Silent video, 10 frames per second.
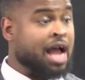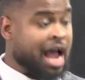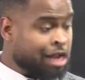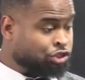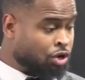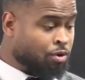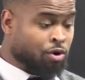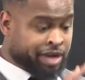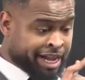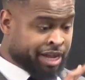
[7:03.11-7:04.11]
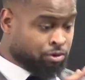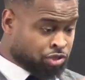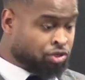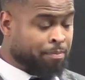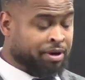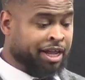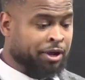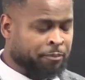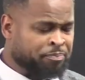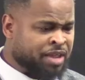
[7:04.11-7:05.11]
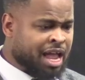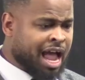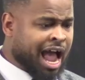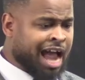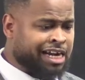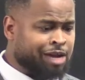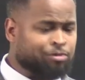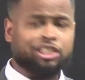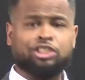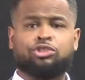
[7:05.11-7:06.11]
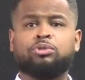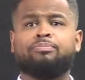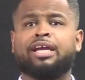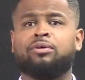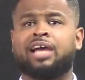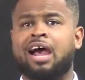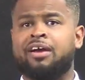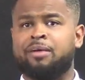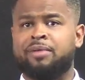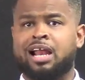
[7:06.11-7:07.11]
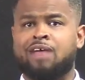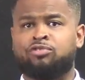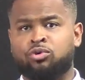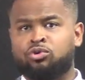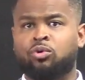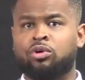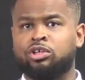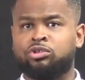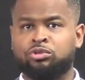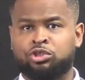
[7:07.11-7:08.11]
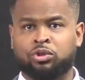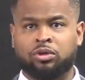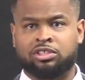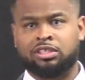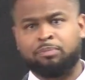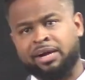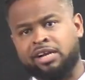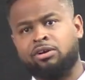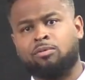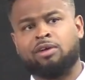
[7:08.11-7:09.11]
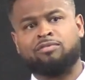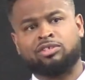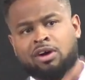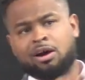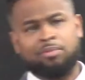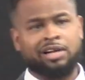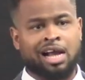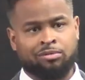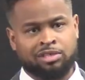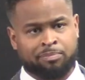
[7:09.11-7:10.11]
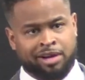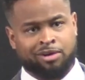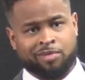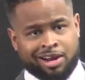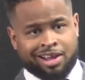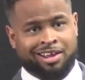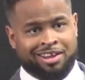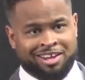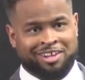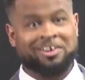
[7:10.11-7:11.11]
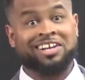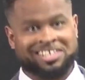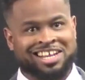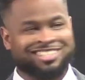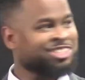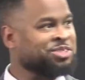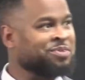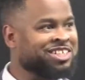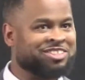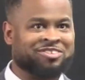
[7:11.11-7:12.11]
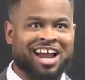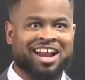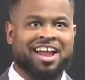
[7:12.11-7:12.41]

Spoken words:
And so, or the hill, the top of the hill. And there were these two men who carried him, and they have two tall and two short. So depending on whether he's going up or down would depend on where they're, you understand the situation, right?